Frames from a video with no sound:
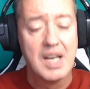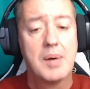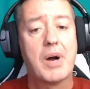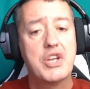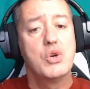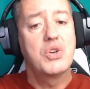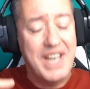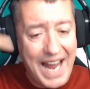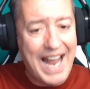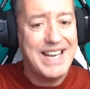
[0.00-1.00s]
but you
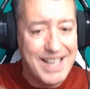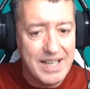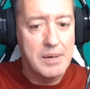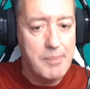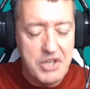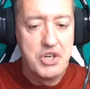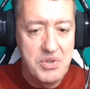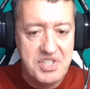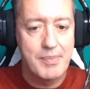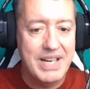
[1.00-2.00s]
can edit them and
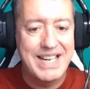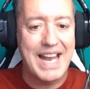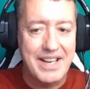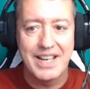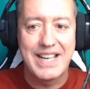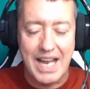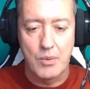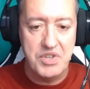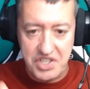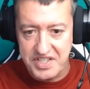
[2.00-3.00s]
use them again and again,
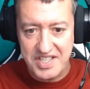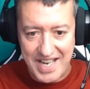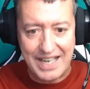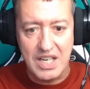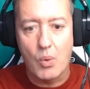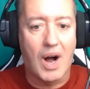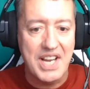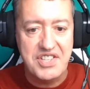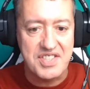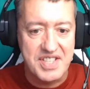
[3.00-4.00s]
which is exactly what I
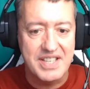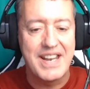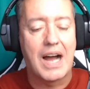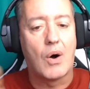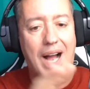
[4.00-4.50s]
just did now.